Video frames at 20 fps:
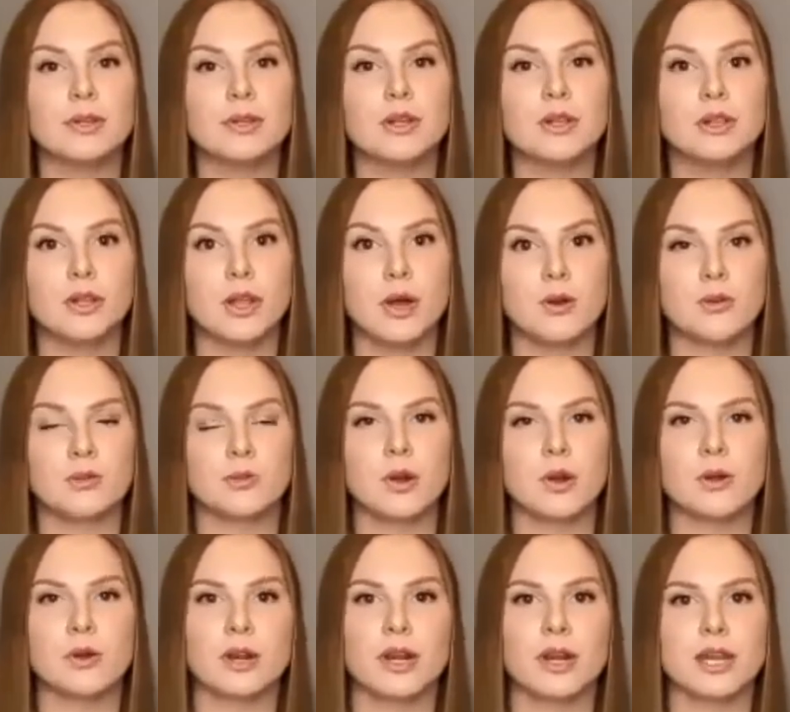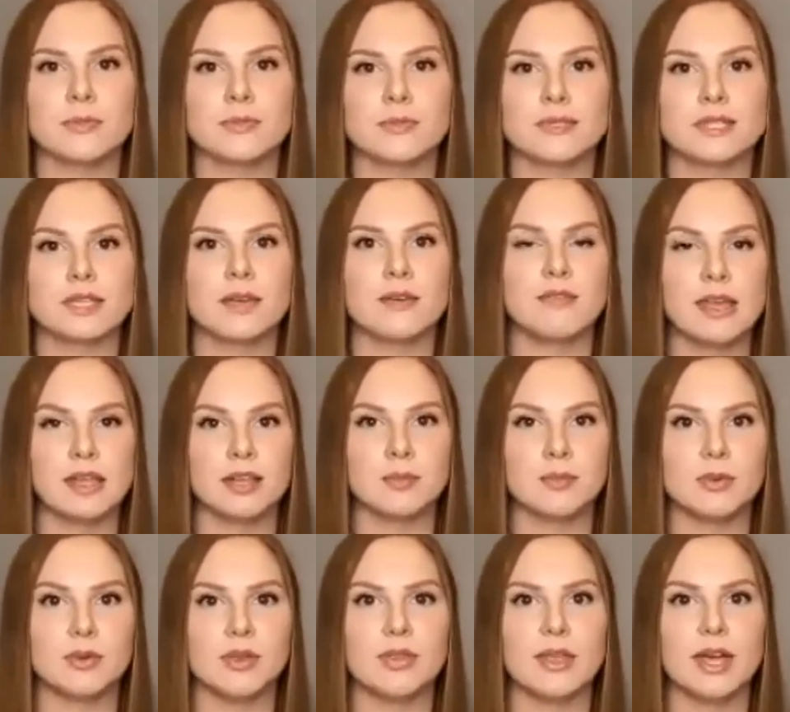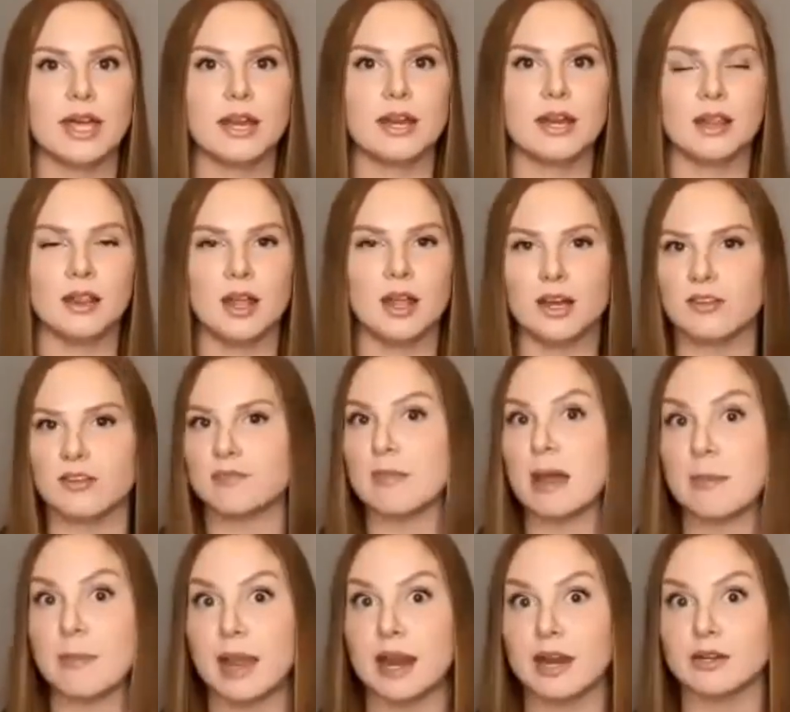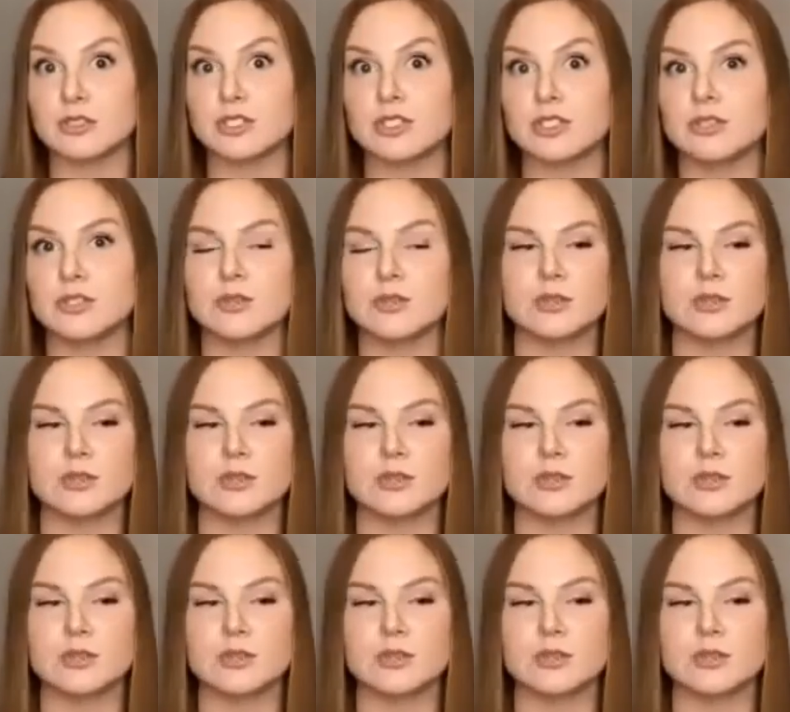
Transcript: loan programs available that a lot of my buyers choose,